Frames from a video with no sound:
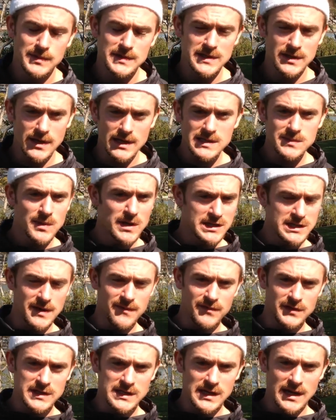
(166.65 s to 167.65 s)
So that's my
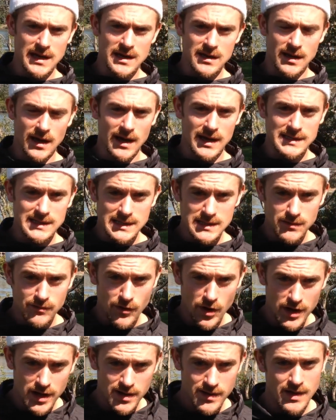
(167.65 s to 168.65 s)
tip for today, guys. As a
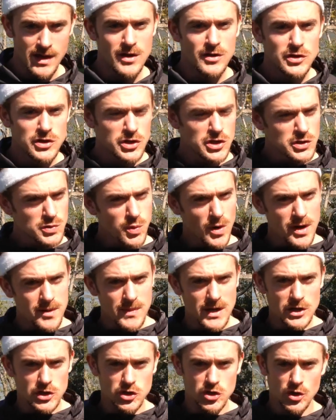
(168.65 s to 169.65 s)
runner, you just want
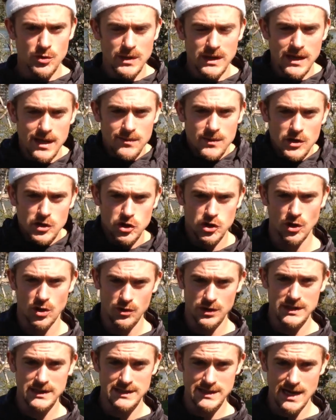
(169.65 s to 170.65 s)
to make sure we keep those
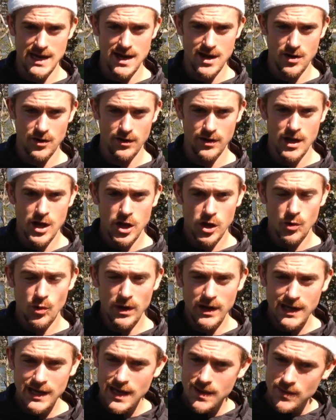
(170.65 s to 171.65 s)
shoulders down. You
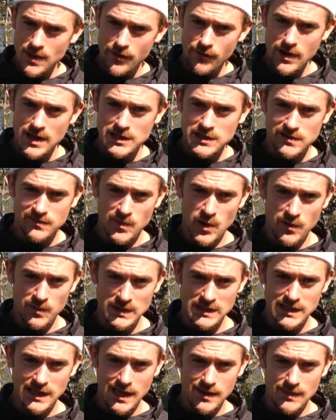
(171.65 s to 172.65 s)
want to keep that range of
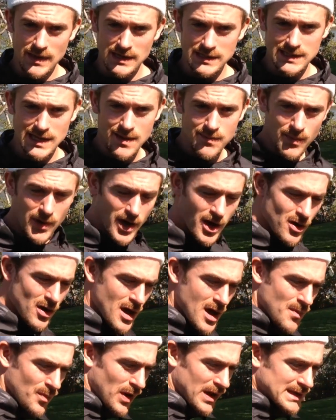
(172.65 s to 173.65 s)
movement to keep that tempo,
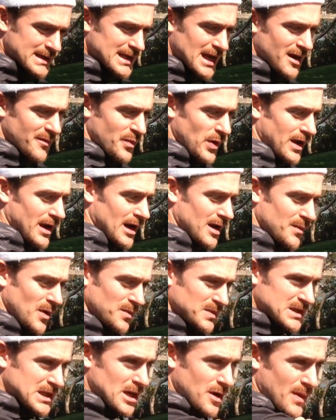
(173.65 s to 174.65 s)
but instead of bringing them
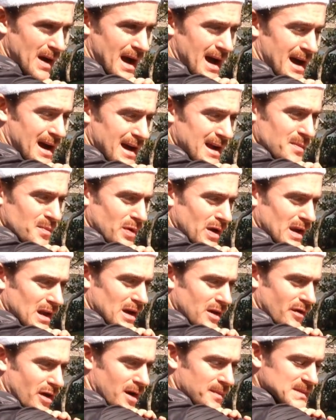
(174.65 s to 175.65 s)
up too high and
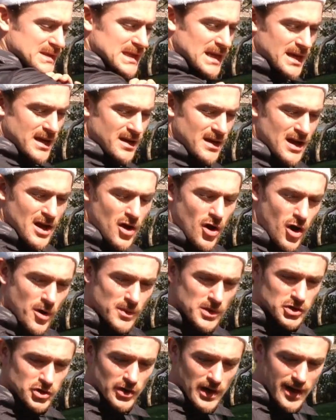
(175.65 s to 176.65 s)
bringing your arms in,
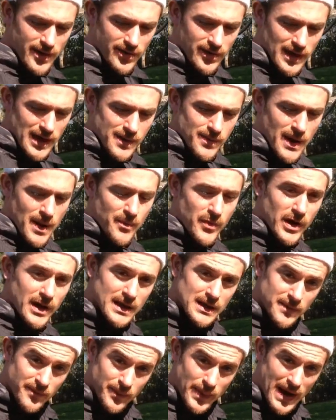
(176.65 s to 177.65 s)
always try and think about
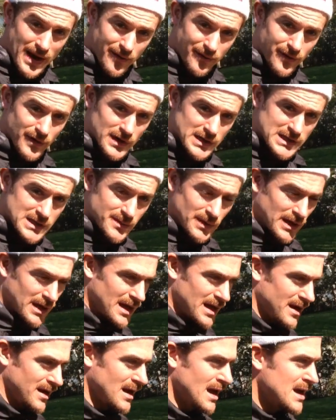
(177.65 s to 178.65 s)
bringing them back first to
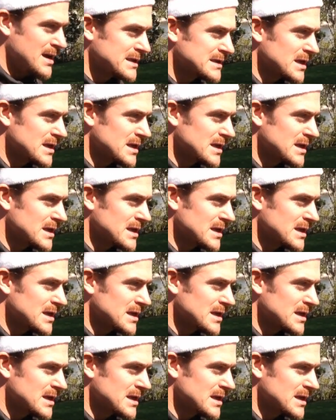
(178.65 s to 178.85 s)
begin.